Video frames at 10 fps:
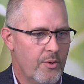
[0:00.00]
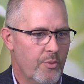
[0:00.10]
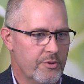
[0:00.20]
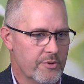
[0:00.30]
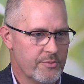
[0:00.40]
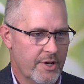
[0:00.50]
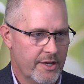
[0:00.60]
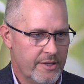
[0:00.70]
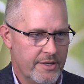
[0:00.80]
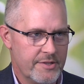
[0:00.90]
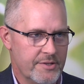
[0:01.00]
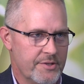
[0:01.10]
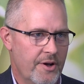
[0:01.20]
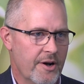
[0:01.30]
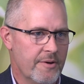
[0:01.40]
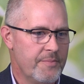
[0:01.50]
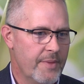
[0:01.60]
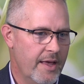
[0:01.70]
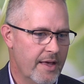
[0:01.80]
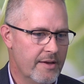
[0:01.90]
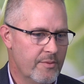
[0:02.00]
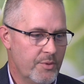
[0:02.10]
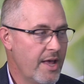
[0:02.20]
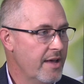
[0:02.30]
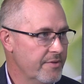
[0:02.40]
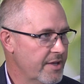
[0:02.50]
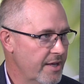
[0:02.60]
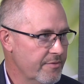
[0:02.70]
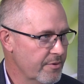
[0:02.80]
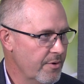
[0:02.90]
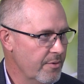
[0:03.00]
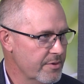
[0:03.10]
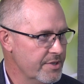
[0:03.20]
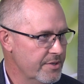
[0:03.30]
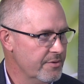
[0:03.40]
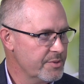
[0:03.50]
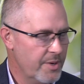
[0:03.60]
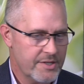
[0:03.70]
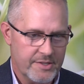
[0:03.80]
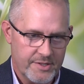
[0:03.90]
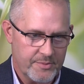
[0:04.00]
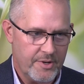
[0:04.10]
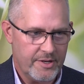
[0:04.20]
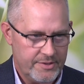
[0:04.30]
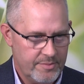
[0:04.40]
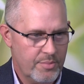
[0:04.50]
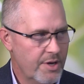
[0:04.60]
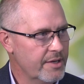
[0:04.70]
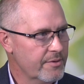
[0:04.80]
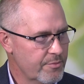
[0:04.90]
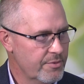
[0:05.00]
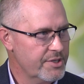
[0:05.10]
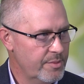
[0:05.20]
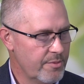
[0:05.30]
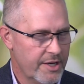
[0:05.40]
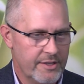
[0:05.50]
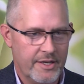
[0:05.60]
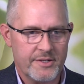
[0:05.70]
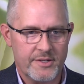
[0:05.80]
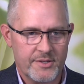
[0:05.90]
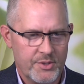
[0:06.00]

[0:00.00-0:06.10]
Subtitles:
what those regulations are, and we advocate for growers in those spaces as well to bring reasonable regulations.